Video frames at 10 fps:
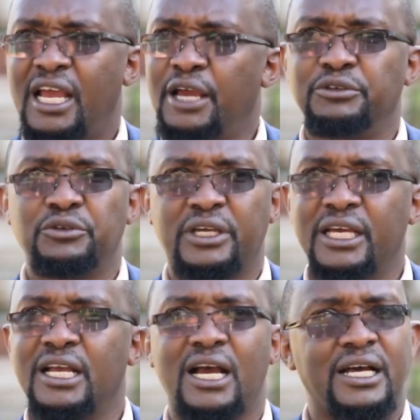And we know
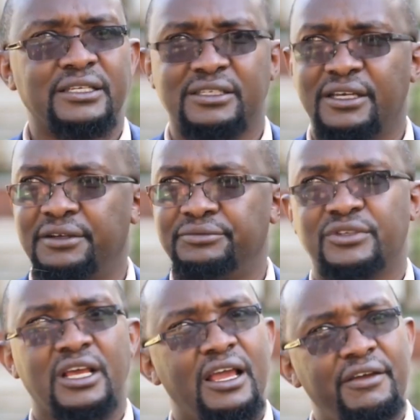Kenya as a
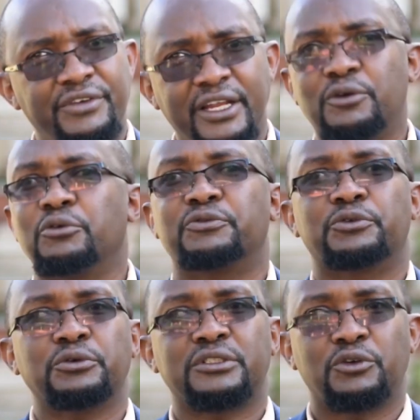very good
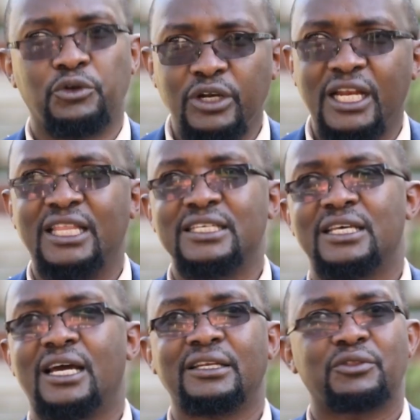fruit grown under the
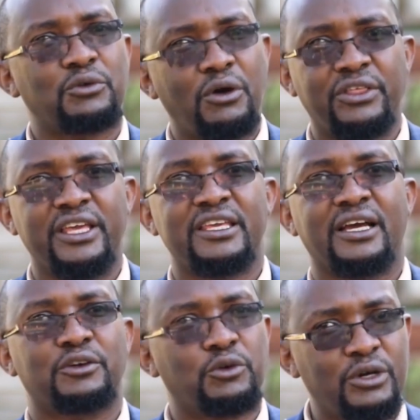sun throughout the
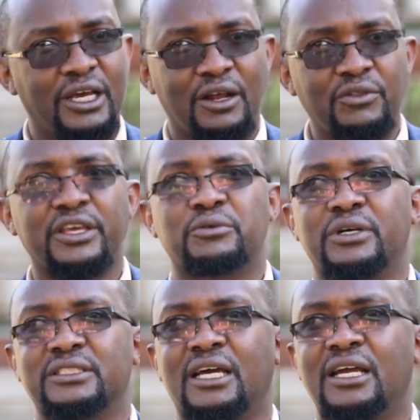year, grown around the
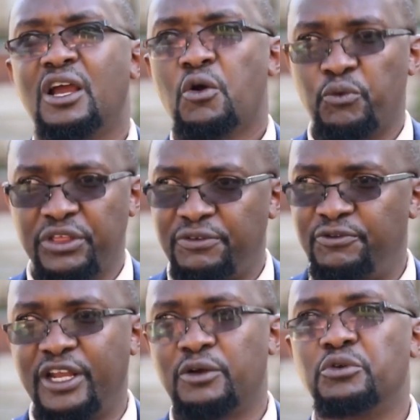equator with
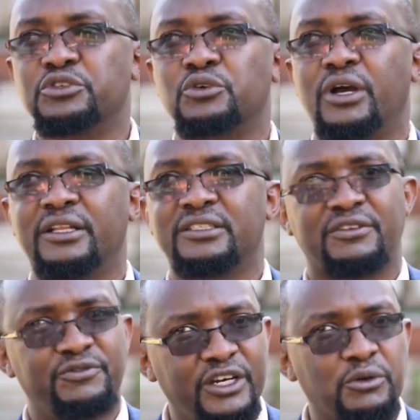very good soils
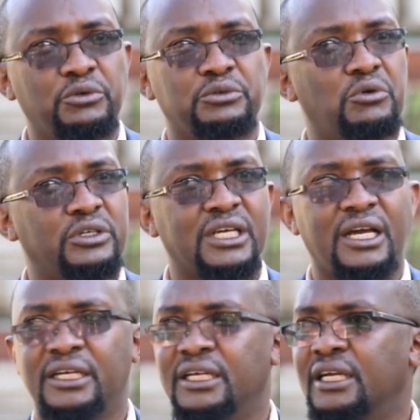and very good water.